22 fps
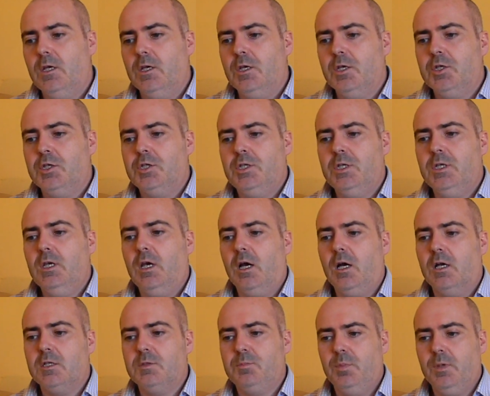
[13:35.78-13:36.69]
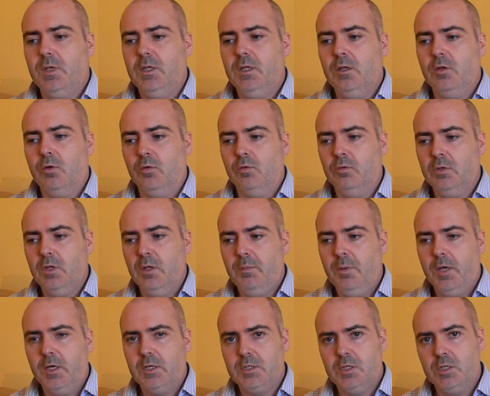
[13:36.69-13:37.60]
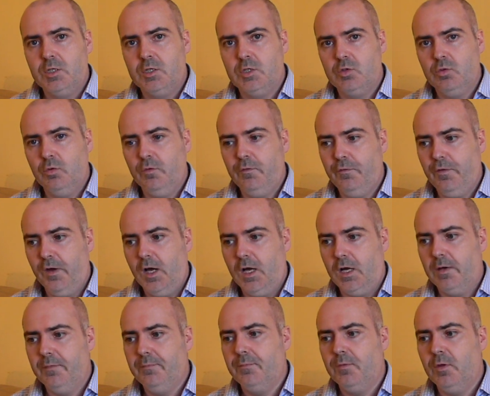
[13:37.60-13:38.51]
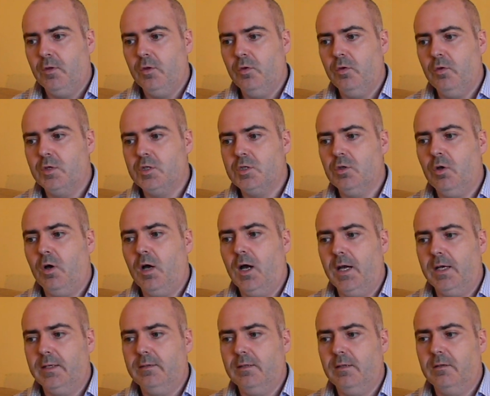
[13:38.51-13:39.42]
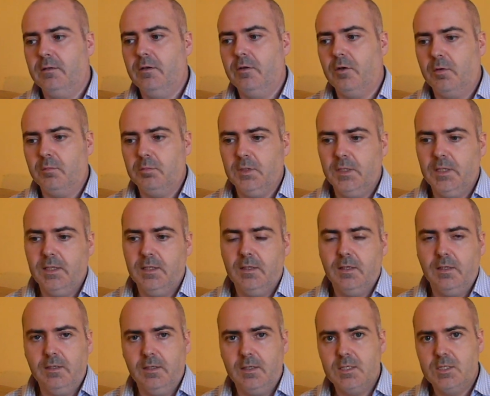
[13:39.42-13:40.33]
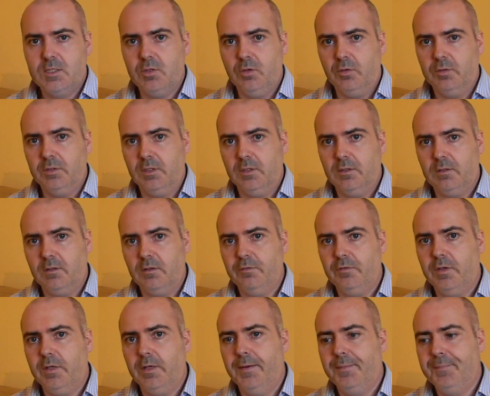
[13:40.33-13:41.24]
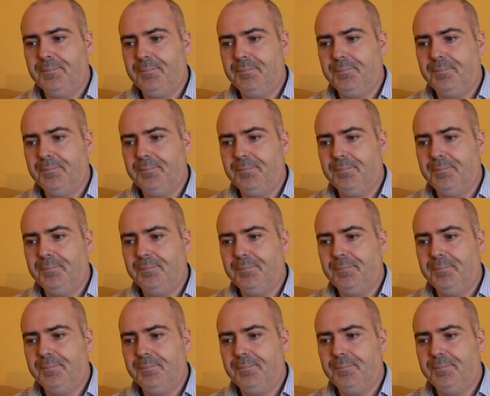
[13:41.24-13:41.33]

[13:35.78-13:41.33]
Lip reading: She has been the only person so far who has not acted corruptly in this sordid affair.